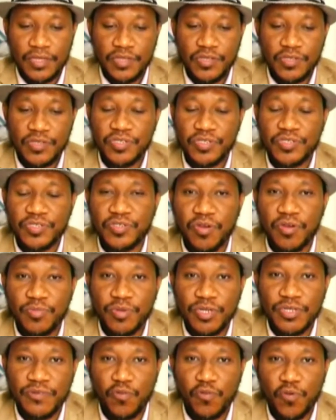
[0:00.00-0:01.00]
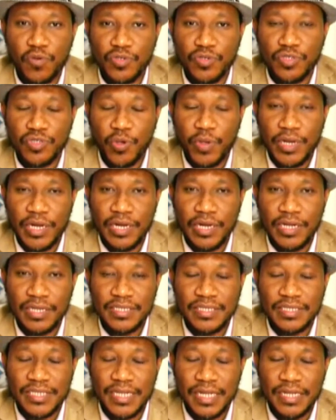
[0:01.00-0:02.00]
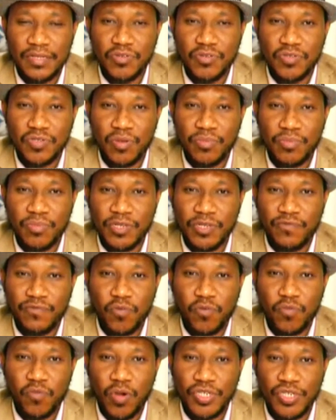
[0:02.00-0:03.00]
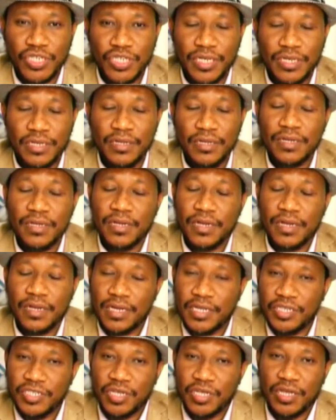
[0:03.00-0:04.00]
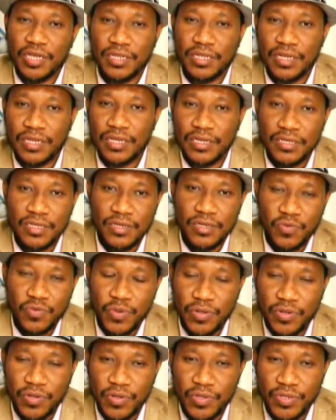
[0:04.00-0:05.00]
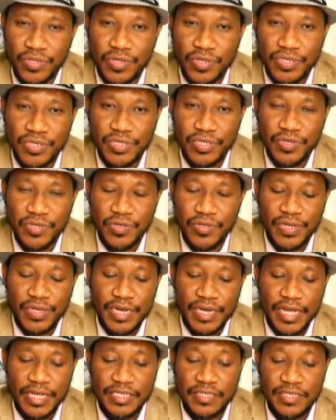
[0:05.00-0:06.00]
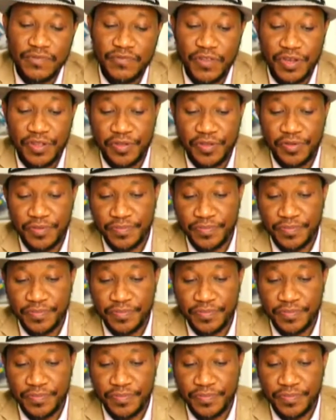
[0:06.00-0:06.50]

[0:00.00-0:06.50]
you so much for joining us. Thank you so much for watching. And inshallah, we're going to continue in the next video.